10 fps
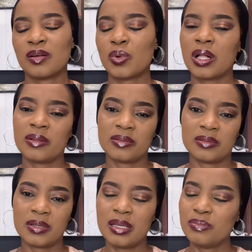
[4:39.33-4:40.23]

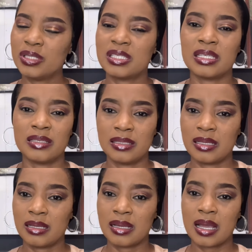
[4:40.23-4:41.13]
Well, NBC,
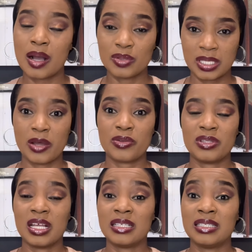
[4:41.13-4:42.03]
I'll tell
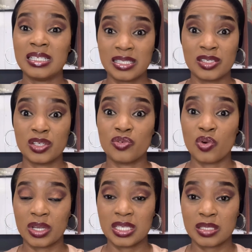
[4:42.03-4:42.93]
you that this is the
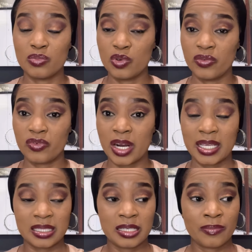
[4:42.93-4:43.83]
wrongest move,
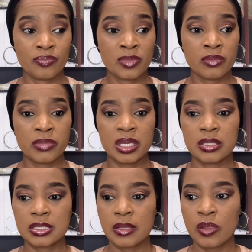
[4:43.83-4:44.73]
right?
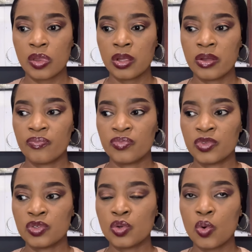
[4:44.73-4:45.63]
Because
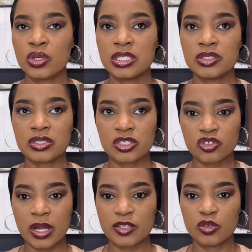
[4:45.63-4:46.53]
you only
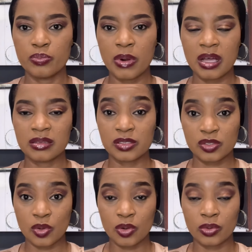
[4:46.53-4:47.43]
just try to ban the
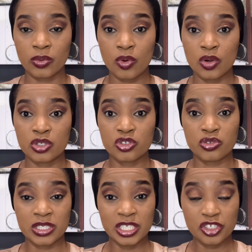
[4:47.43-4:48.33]
song on
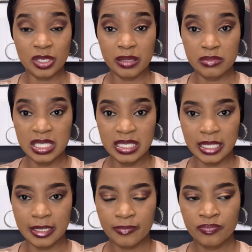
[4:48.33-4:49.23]
traditional
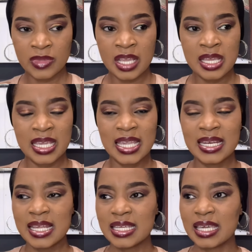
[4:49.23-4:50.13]
media.
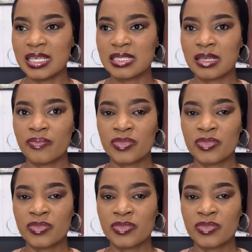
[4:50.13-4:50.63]
In any case,